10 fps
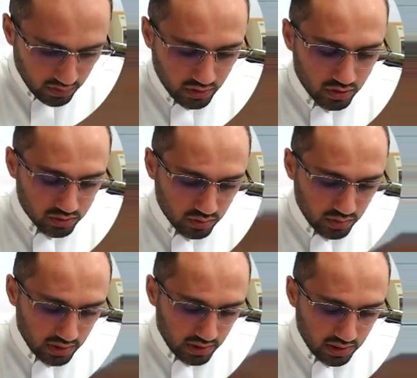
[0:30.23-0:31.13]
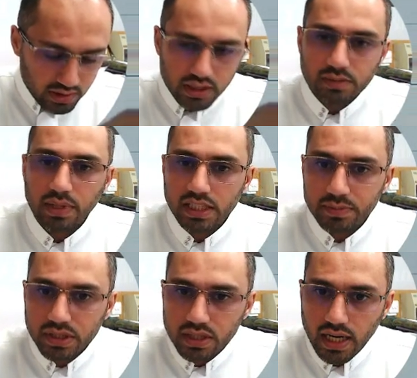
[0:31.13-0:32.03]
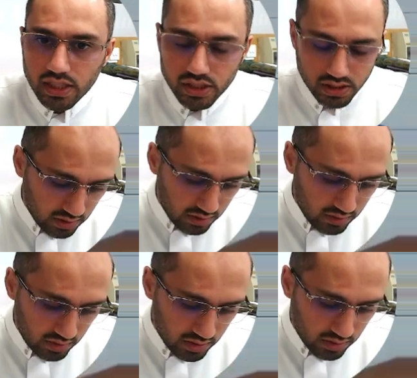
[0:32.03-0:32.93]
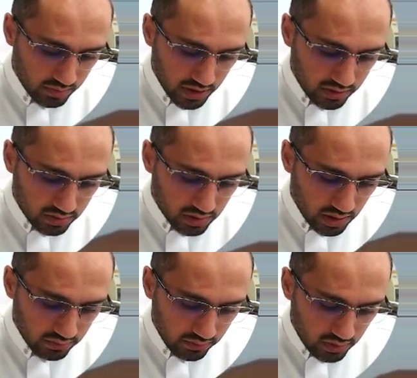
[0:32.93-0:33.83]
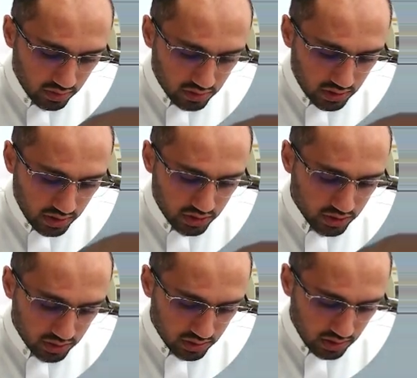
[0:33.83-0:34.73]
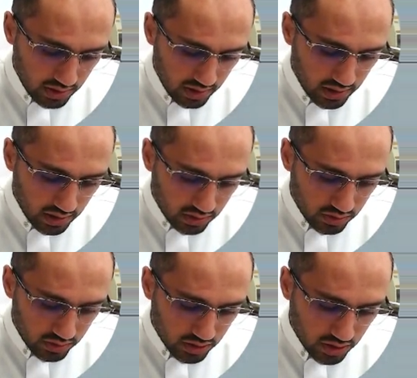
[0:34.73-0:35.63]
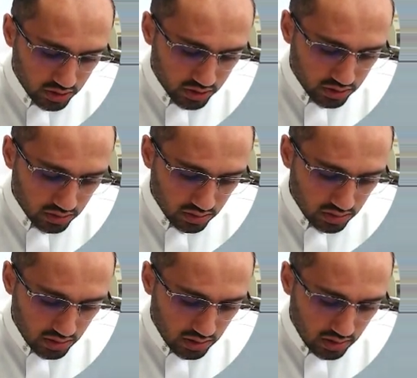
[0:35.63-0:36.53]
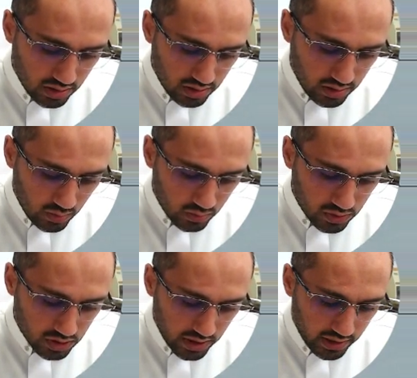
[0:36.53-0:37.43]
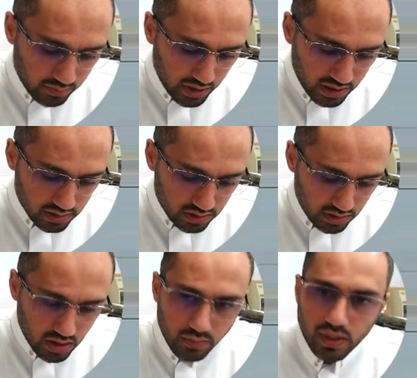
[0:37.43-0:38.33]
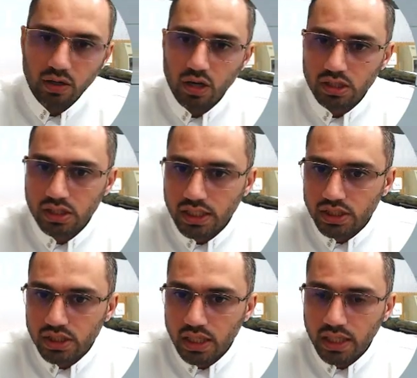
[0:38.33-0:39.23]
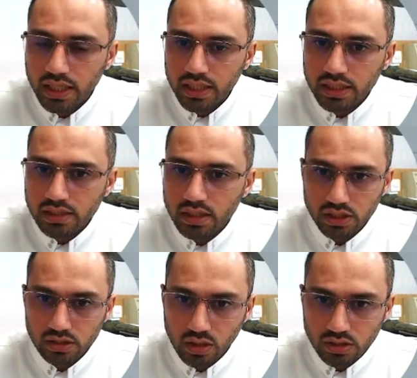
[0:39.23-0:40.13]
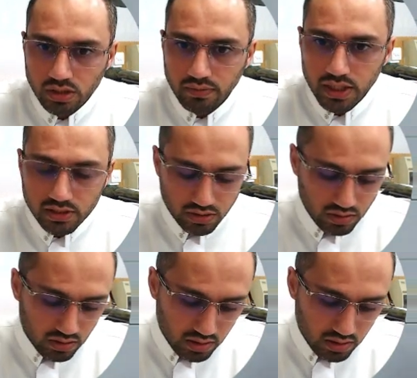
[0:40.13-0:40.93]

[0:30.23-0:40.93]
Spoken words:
So in displacement reaction, you need to remind yourself oxidation and reduction will take place. But oxidation is loss of electron,